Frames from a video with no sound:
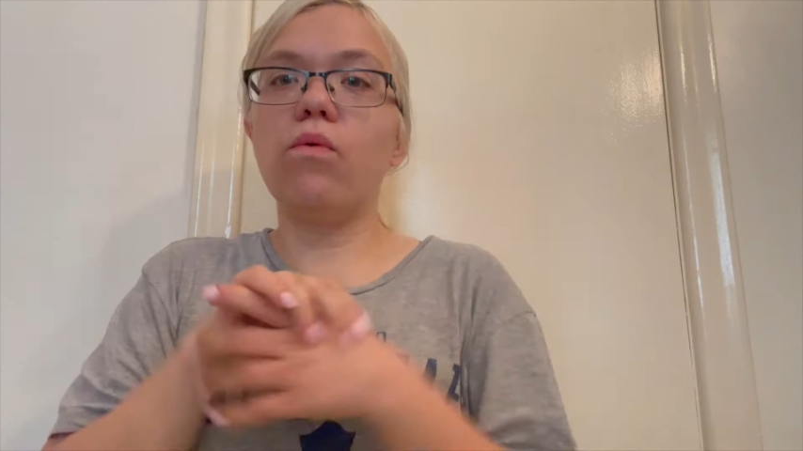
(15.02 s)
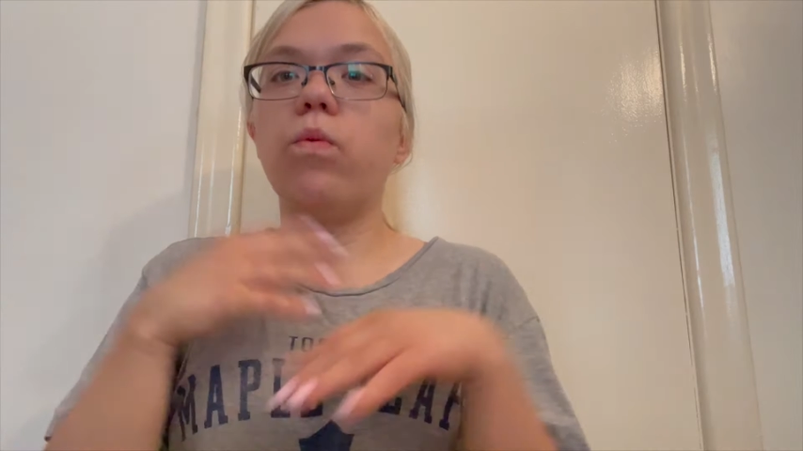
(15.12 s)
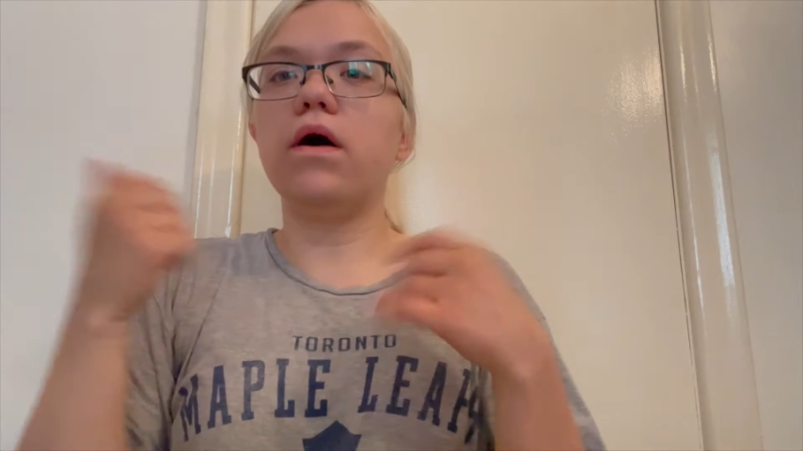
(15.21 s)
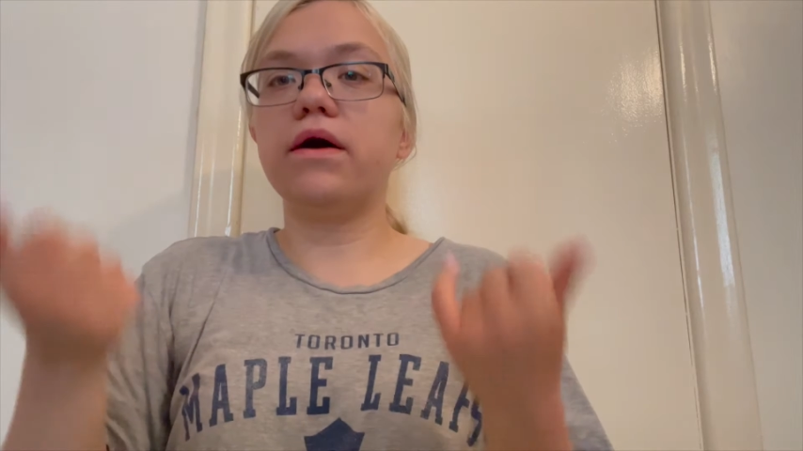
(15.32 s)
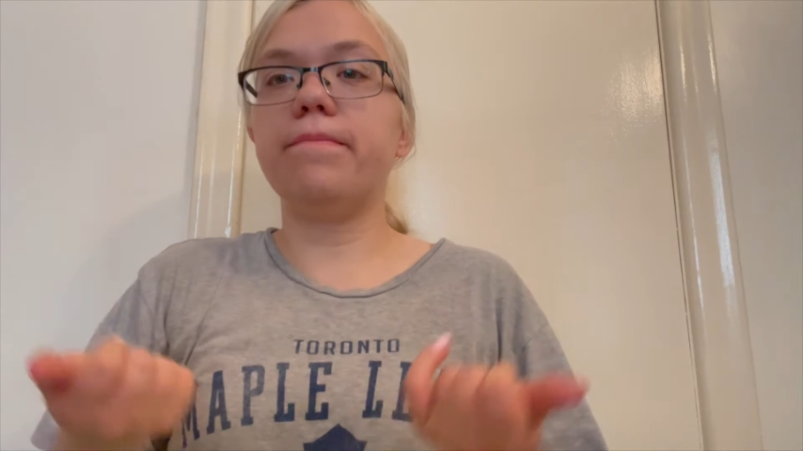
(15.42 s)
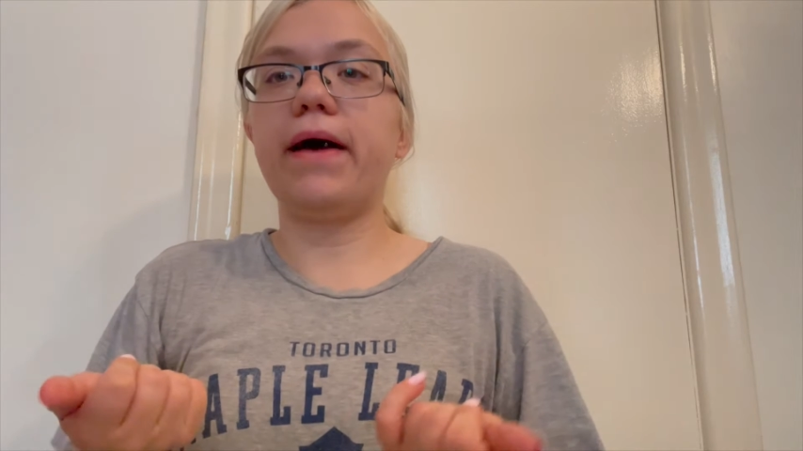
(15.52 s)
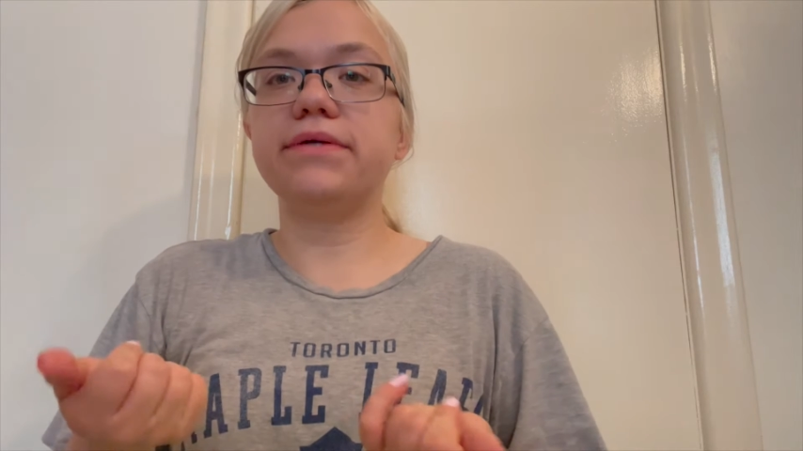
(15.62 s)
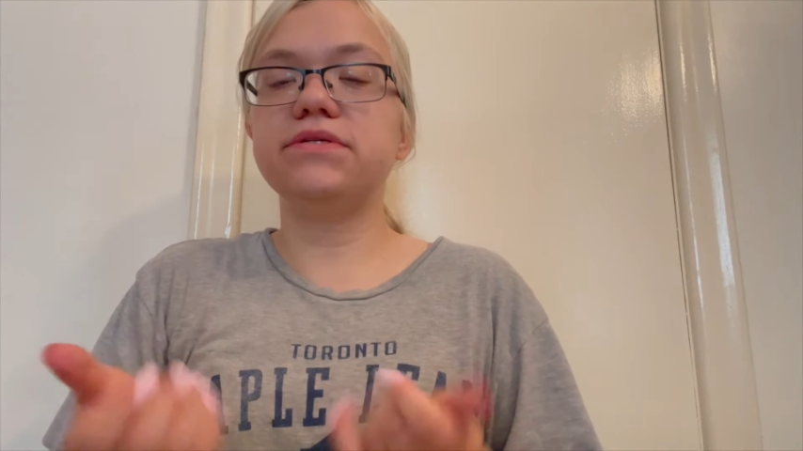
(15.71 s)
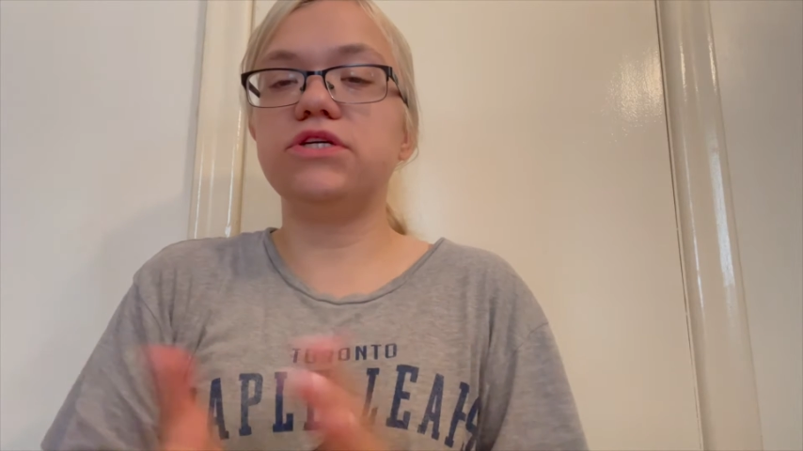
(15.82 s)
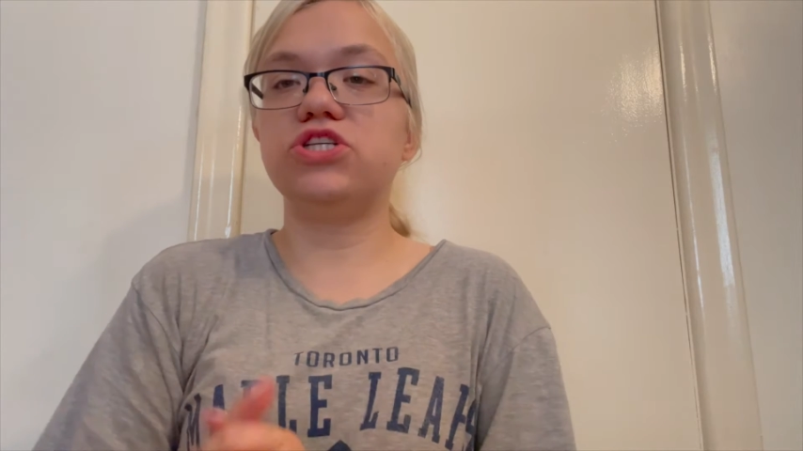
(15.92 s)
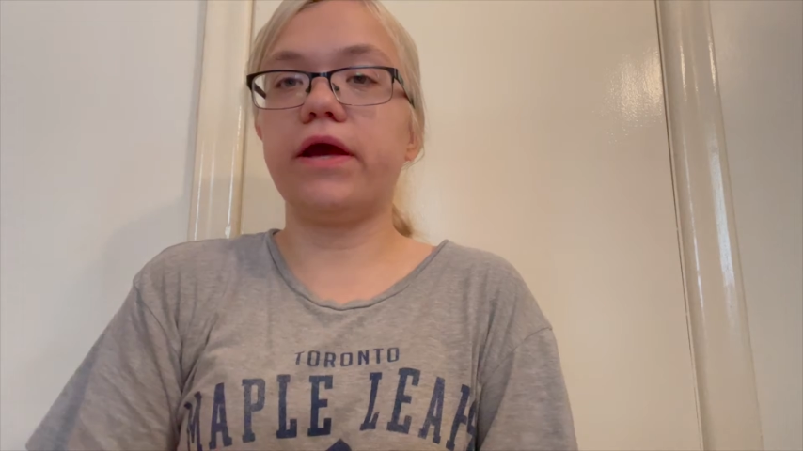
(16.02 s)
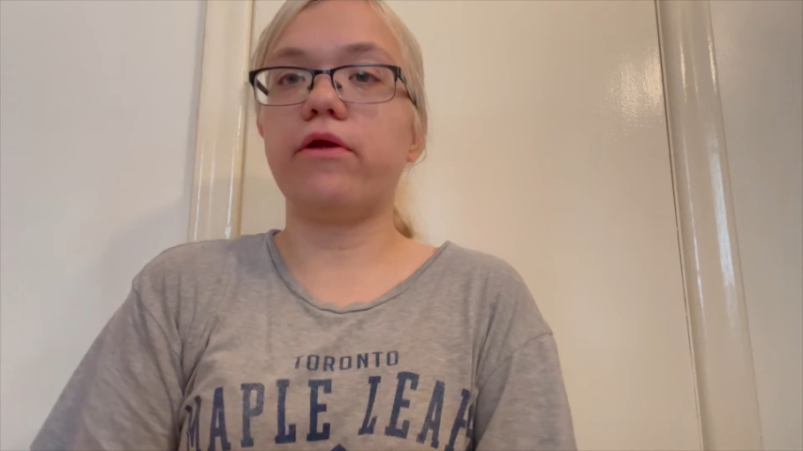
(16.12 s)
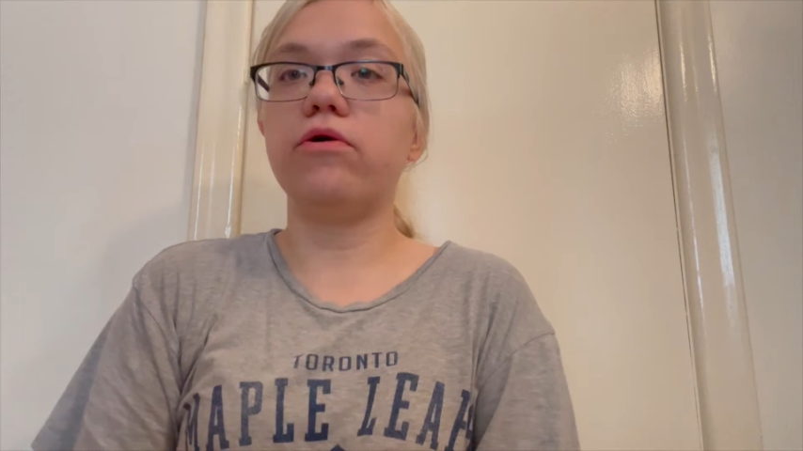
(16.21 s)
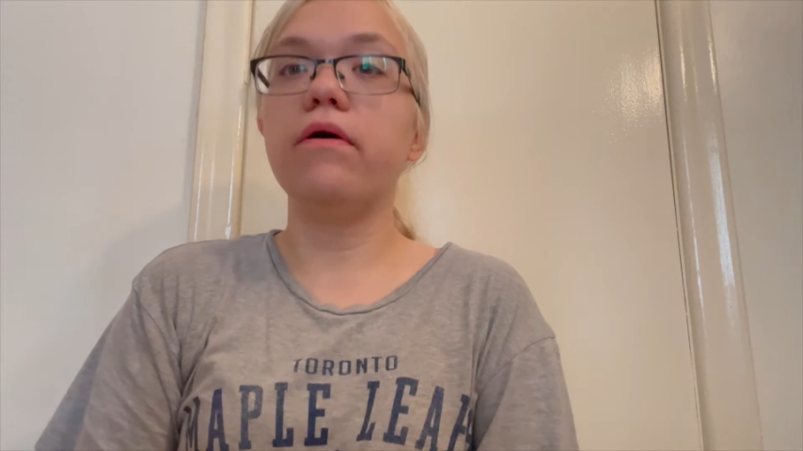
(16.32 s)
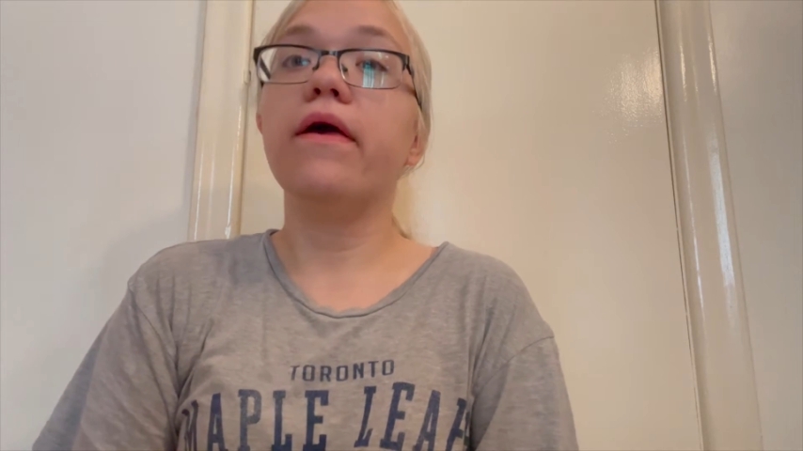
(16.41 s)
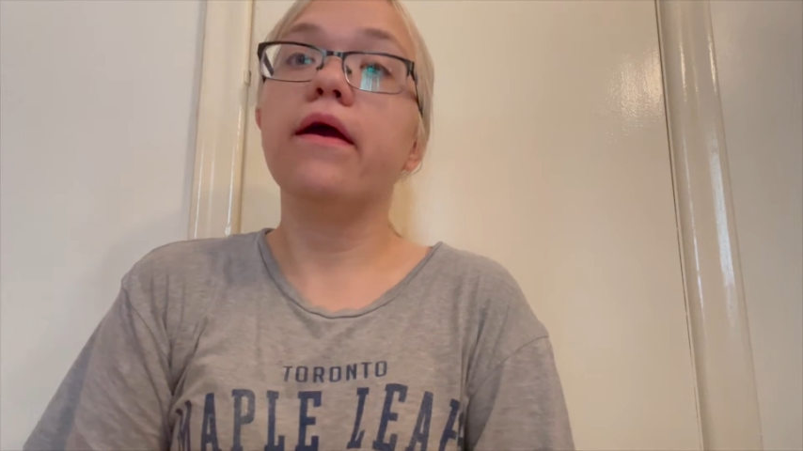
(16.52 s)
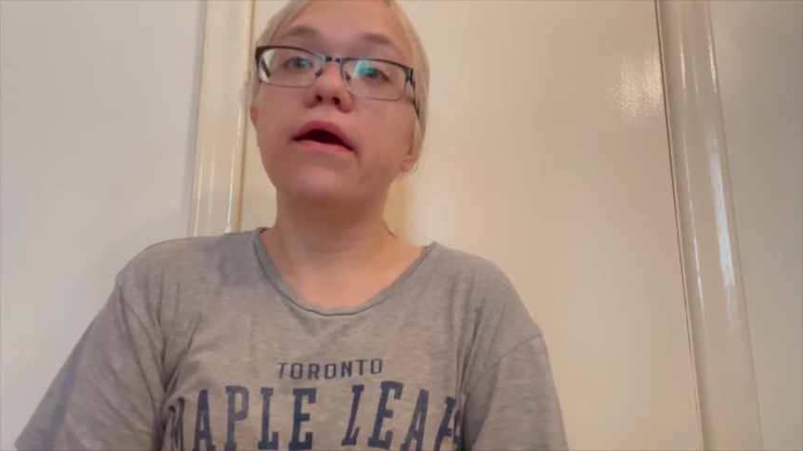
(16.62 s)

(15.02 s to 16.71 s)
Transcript: Welcome back to the channel.